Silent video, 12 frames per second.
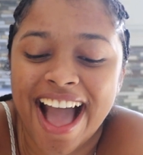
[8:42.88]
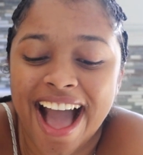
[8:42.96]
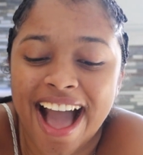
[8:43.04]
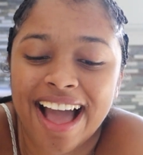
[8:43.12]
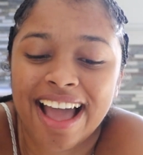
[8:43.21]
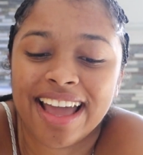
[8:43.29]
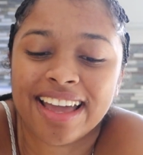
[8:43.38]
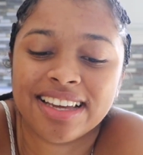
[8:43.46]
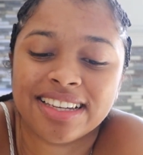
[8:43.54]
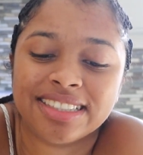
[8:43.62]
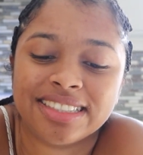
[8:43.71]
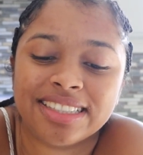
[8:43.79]

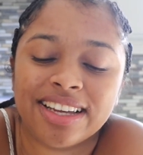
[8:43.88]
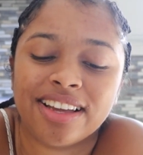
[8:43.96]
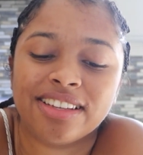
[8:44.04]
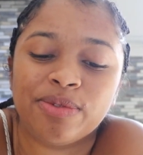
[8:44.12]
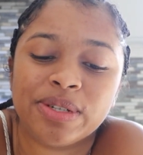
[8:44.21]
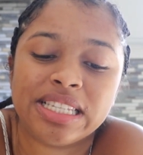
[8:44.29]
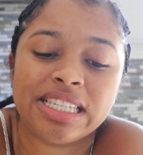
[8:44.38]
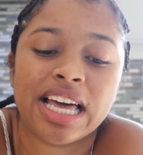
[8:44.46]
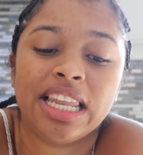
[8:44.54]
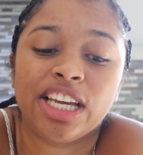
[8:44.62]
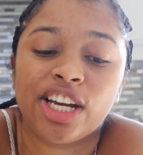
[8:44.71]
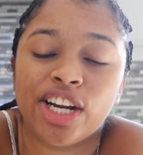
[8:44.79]
I was
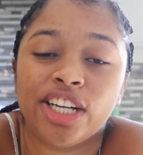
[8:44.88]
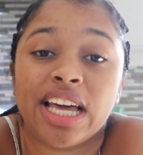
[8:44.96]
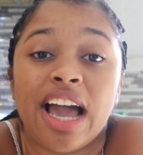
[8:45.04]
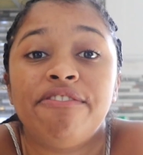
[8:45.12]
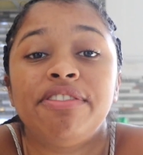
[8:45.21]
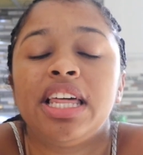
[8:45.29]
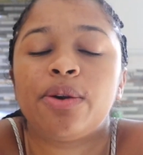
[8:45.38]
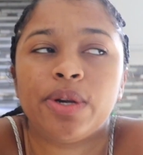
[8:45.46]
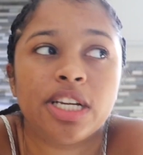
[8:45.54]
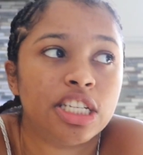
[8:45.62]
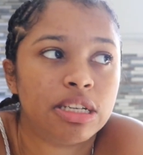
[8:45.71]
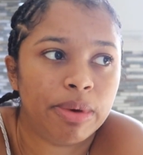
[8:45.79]
telling her that I feel like we're
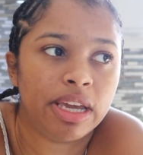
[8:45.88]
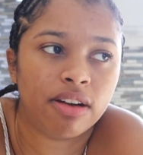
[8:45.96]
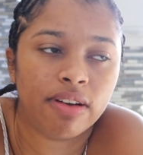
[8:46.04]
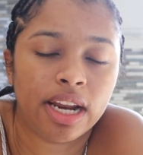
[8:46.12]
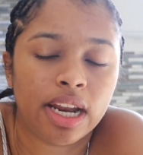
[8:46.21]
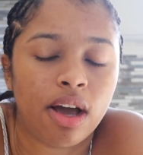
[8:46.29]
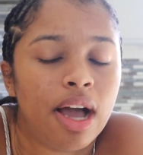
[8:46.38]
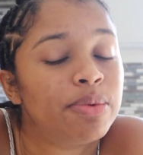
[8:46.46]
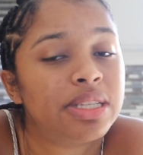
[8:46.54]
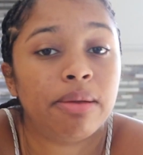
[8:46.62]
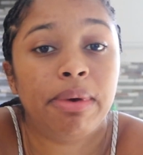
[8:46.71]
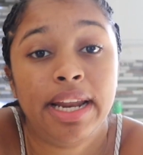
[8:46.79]
in Jamaica right now. I
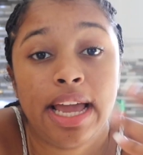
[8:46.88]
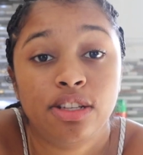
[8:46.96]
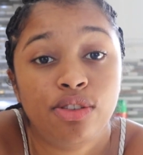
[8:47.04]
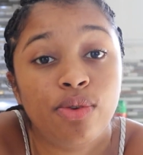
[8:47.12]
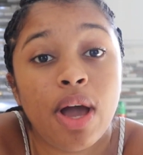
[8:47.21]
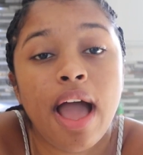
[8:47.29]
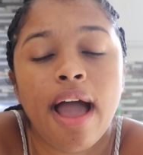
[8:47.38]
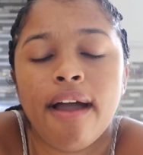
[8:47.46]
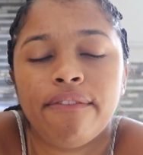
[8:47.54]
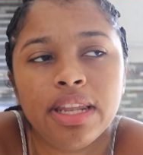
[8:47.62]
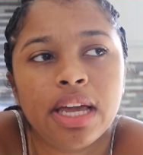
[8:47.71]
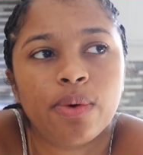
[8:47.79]
was telling my dad too.
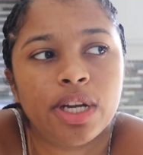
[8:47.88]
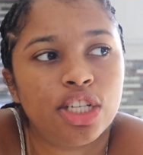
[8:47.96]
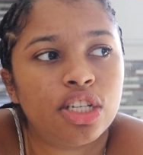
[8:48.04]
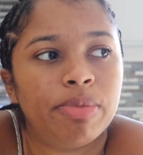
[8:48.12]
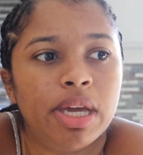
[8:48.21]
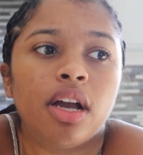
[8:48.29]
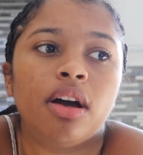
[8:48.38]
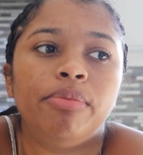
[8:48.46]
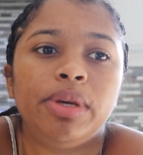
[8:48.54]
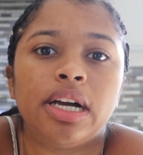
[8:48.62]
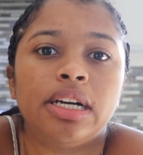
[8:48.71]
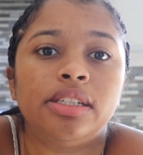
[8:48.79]
I feel like we're in Jamaica
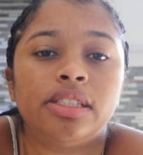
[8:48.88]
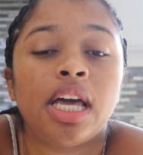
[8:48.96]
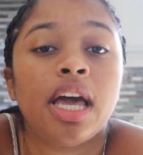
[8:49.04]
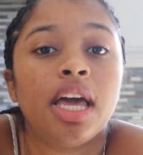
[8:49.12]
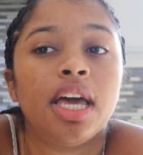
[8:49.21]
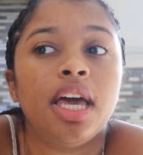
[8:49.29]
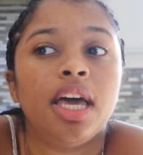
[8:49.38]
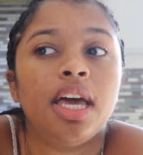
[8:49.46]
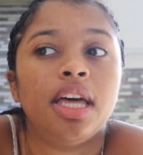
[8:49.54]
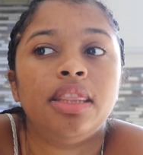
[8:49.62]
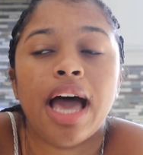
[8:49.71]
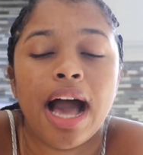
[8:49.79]
because
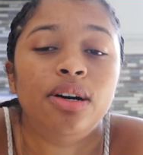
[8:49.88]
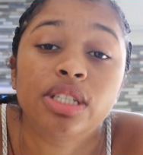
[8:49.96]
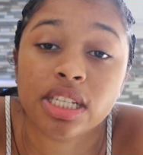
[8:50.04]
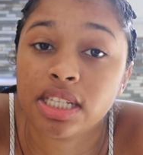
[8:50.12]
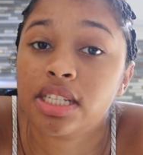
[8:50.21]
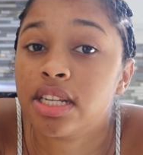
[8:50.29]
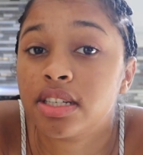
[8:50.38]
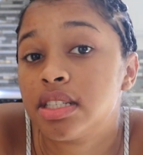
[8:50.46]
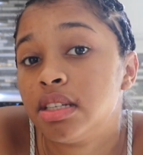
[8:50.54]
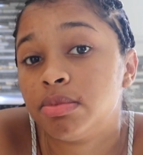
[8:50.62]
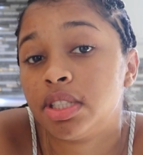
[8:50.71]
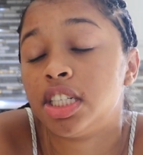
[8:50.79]
the houses look
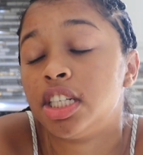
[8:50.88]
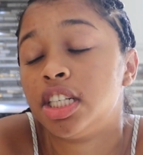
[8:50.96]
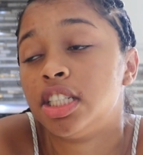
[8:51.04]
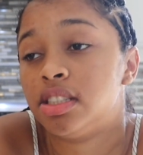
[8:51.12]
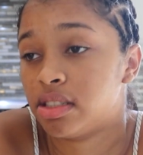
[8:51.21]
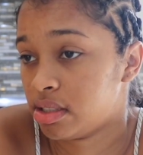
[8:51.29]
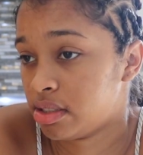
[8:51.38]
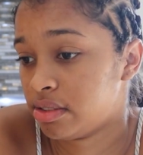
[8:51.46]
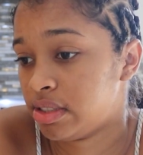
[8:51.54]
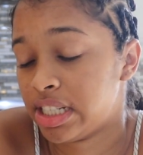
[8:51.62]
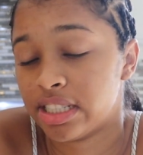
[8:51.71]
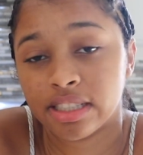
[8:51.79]
similar,
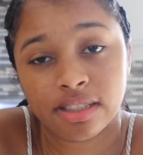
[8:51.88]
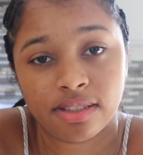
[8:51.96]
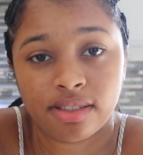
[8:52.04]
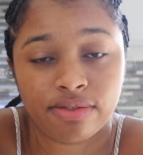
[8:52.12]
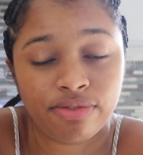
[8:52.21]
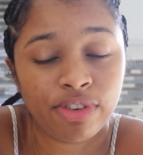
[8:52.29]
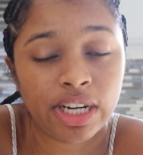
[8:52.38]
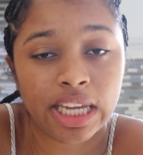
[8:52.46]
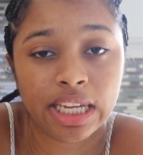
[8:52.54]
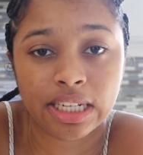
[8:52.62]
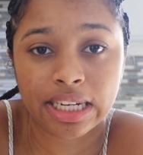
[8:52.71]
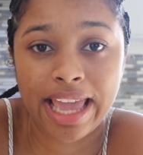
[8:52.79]
there's
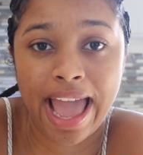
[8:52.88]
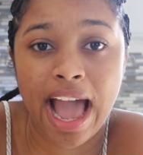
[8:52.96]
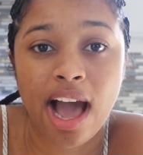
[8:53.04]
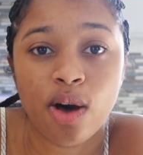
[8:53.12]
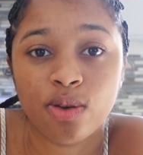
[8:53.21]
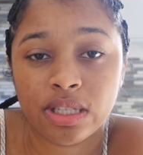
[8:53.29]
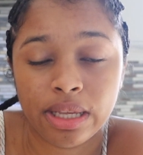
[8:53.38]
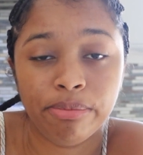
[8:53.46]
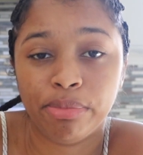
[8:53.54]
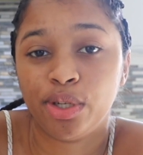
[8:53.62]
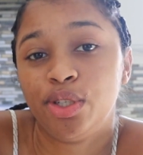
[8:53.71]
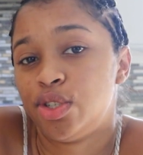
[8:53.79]
freaking cows
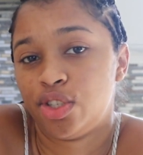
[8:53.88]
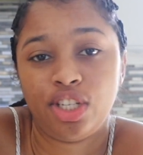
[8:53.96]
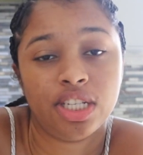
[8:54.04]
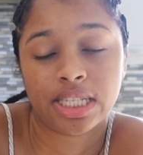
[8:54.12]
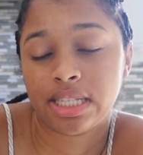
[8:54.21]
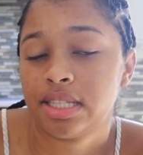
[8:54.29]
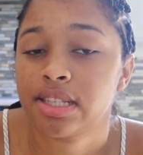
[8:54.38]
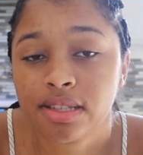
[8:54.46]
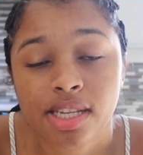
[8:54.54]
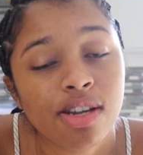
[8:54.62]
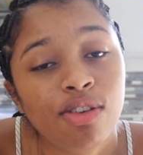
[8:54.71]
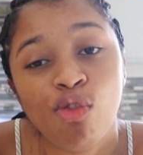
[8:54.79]
and bulls just
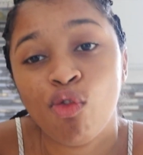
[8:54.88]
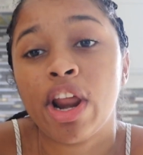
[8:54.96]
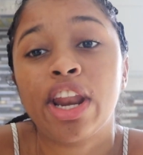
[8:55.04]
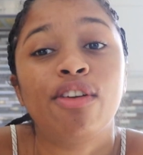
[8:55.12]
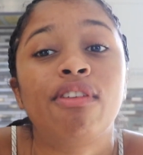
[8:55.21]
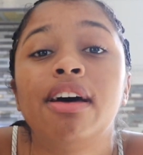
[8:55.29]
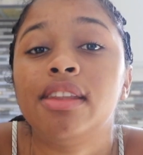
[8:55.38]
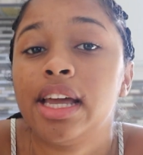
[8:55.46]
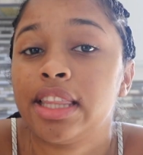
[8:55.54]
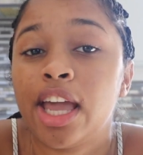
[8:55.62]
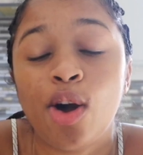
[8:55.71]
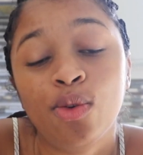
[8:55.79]
running around
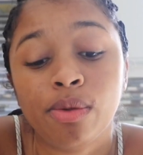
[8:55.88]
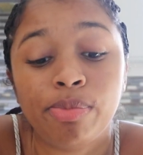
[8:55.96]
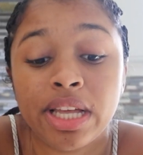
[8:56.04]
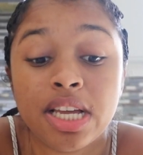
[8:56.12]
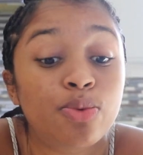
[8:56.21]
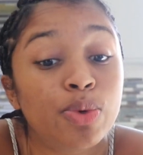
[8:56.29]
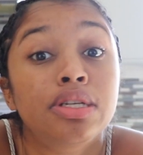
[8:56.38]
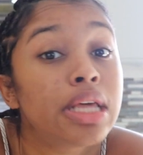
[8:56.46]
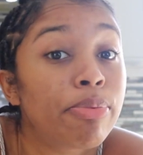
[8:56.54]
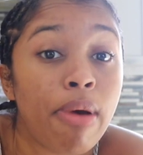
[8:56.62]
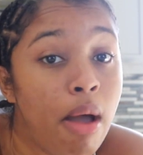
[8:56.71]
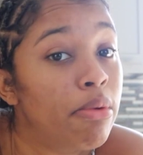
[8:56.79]
like they own the place, which
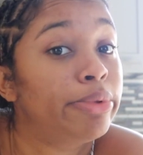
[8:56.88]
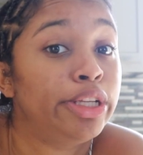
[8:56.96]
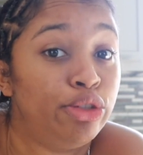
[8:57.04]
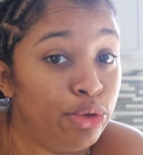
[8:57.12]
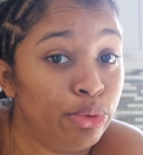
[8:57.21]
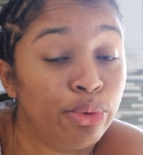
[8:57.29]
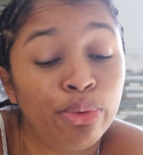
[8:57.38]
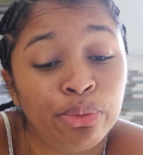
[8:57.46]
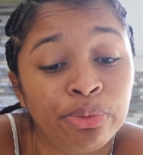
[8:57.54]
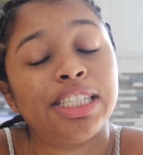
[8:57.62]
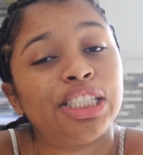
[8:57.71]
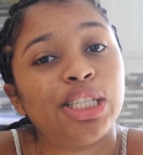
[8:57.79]
they probably do.
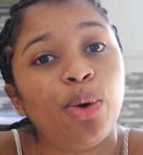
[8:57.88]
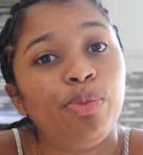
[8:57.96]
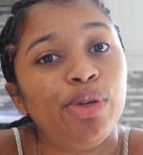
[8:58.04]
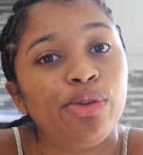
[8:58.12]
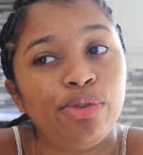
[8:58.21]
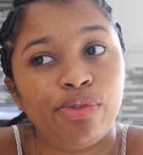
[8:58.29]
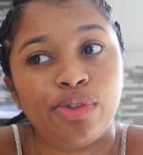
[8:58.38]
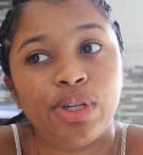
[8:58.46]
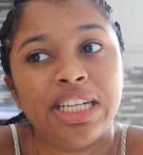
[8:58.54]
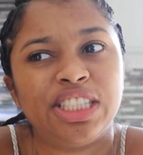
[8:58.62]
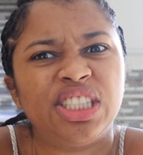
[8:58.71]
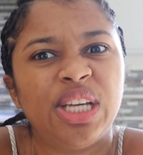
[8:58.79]
It's so beautiful,
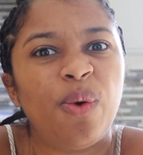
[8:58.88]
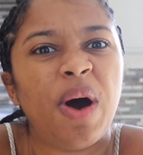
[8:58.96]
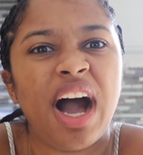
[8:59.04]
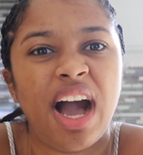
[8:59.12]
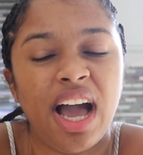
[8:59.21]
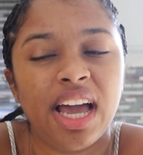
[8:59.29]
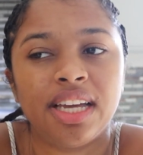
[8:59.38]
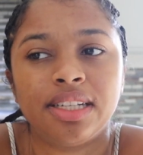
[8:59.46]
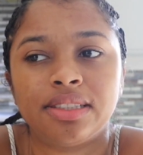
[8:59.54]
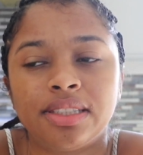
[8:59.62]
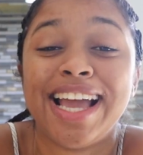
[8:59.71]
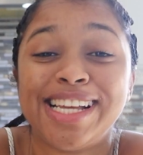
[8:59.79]
it's so hot.
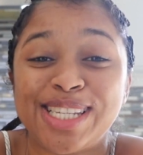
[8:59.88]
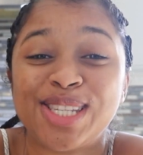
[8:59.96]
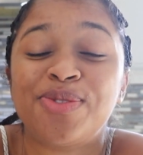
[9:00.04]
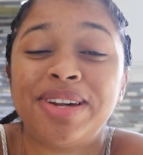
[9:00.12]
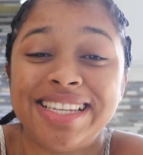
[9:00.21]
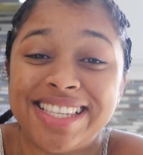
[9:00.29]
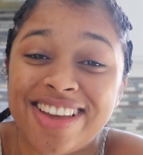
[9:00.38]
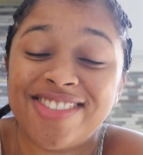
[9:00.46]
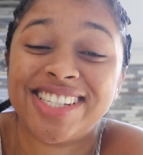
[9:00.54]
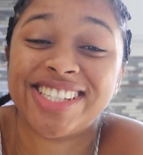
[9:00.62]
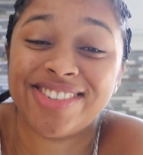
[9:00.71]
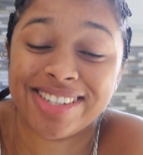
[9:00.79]
It's
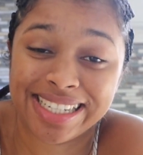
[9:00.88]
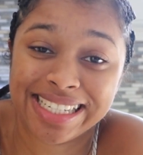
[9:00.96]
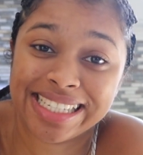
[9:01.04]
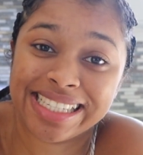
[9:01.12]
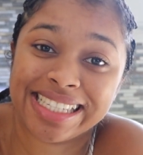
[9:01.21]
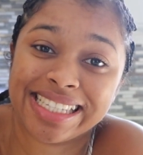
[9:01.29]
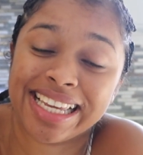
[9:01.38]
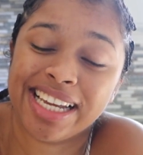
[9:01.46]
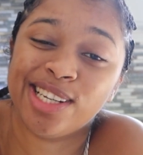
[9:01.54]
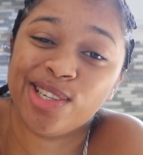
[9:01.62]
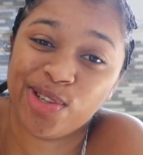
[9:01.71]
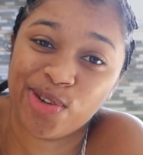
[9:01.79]
27 degrees
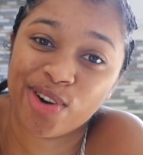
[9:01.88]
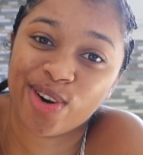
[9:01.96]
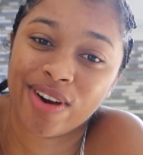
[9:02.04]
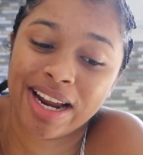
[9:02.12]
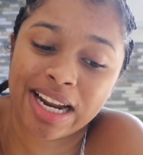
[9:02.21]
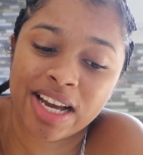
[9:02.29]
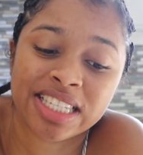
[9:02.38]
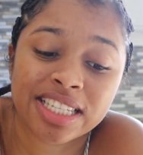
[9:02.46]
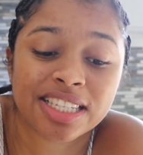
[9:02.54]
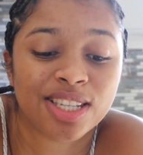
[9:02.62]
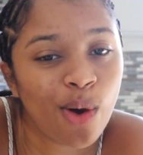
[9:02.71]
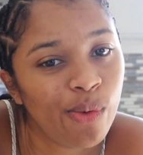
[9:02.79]
in New York right now. Is
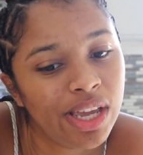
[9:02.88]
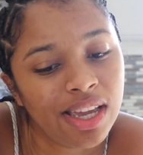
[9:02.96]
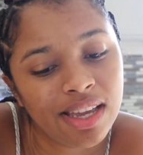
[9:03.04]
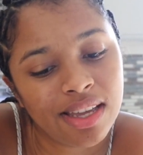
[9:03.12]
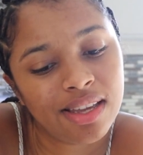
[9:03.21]
it snowing?